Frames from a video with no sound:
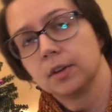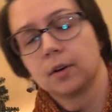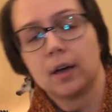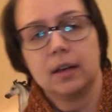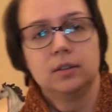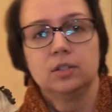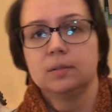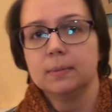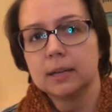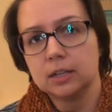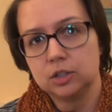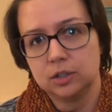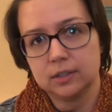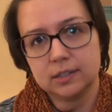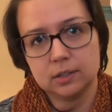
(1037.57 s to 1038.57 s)
okay, just
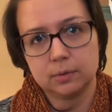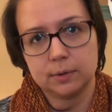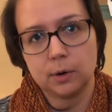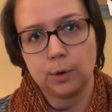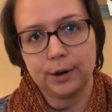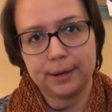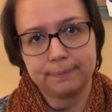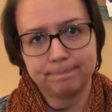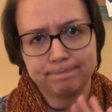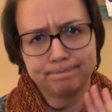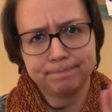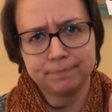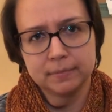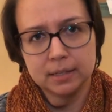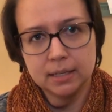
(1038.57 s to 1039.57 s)
making sure it's still recording,
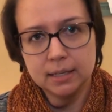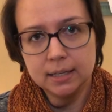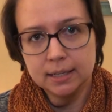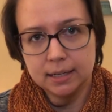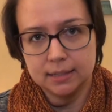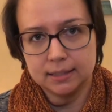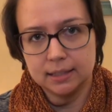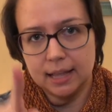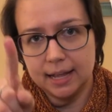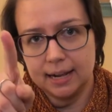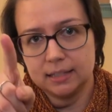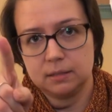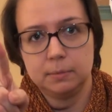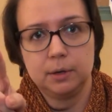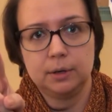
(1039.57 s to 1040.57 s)
because the light
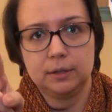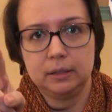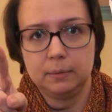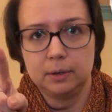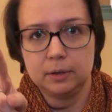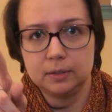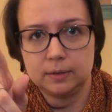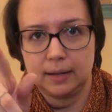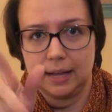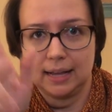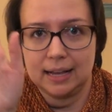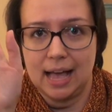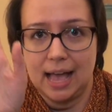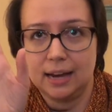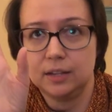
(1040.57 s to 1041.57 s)
has a mirror in the middle, so I
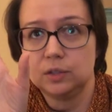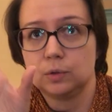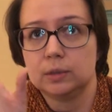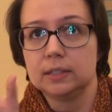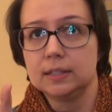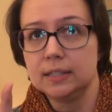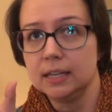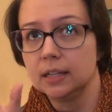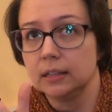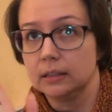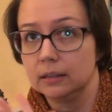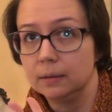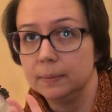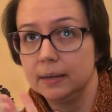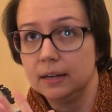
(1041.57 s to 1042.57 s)
can kind of sort of see a
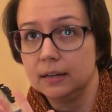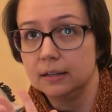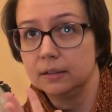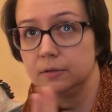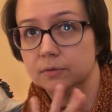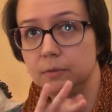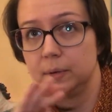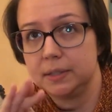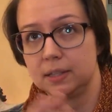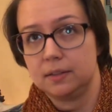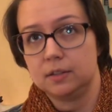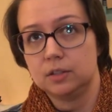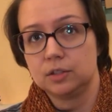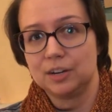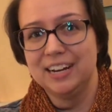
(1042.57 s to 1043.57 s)
little bit of what's
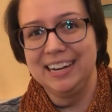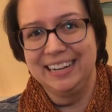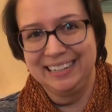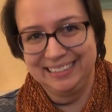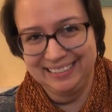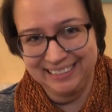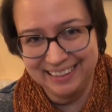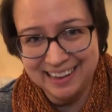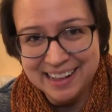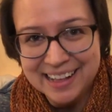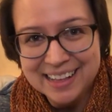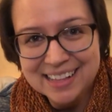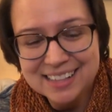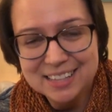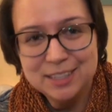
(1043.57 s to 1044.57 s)
on the screen.
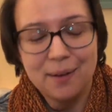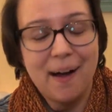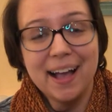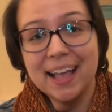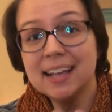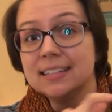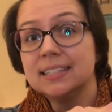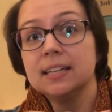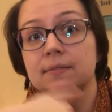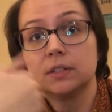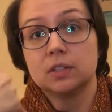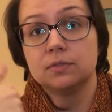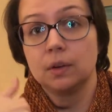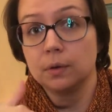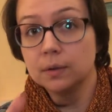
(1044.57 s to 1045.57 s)
So I can't see if
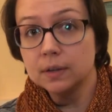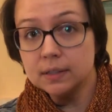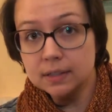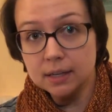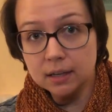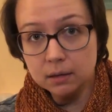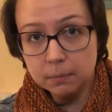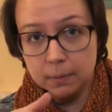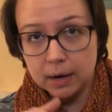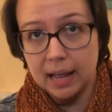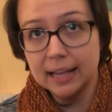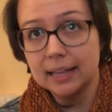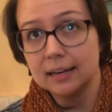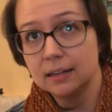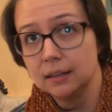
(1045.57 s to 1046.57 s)
it's focusing, but
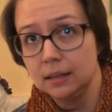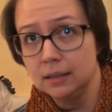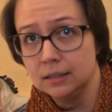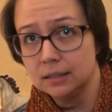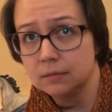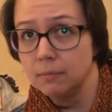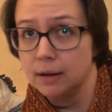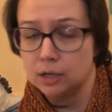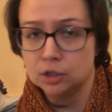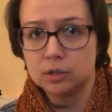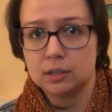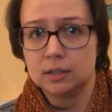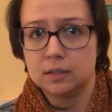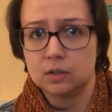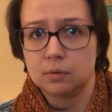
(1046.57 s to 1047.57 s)
I can at least make
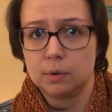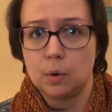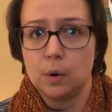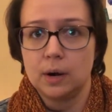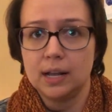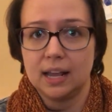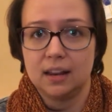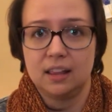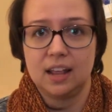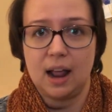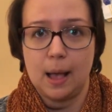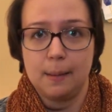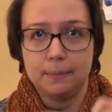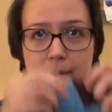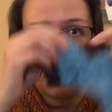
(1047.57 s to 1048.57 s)
sure that it's still recording and that
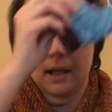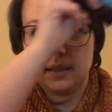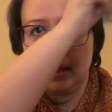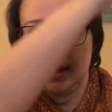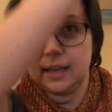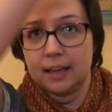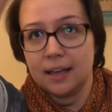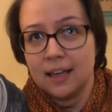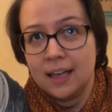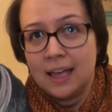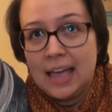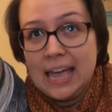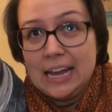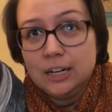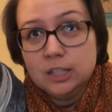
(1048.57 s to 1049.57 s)
I'm not like,
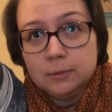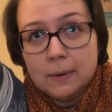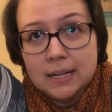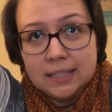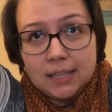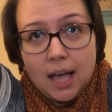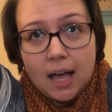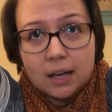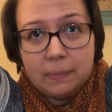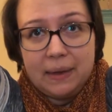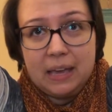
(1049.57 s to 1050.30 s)
here's my sock,